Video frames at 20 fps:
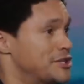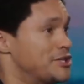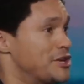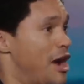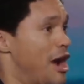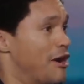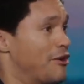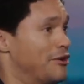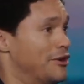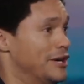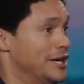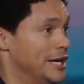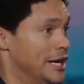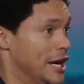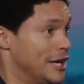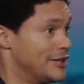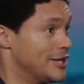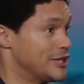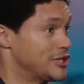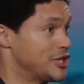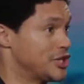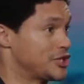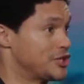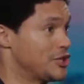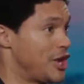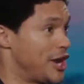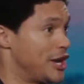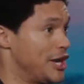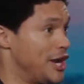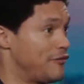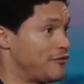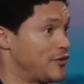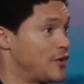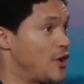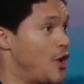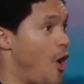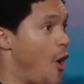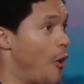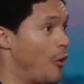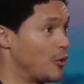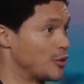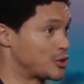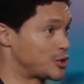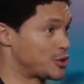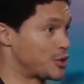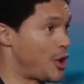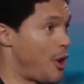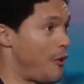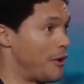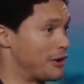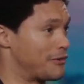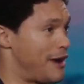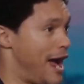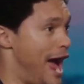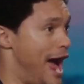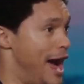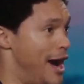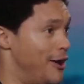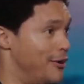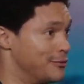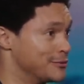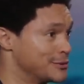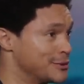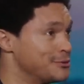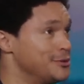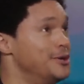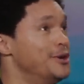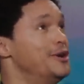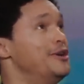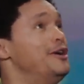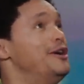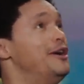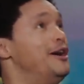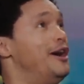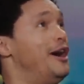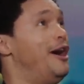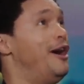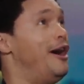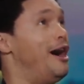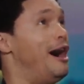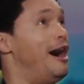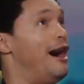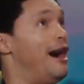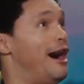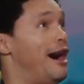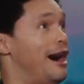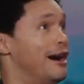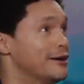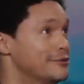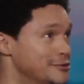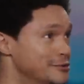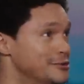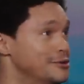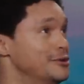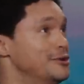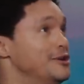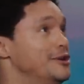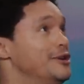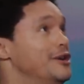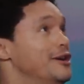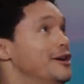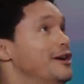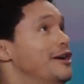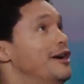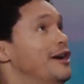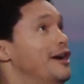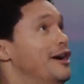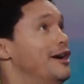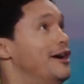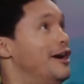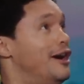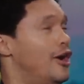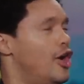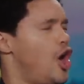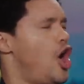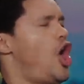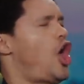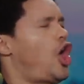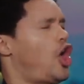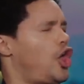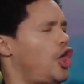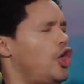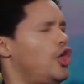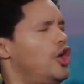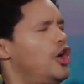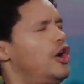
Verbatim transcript: Sorry, there's just not enough gold to go around. oh,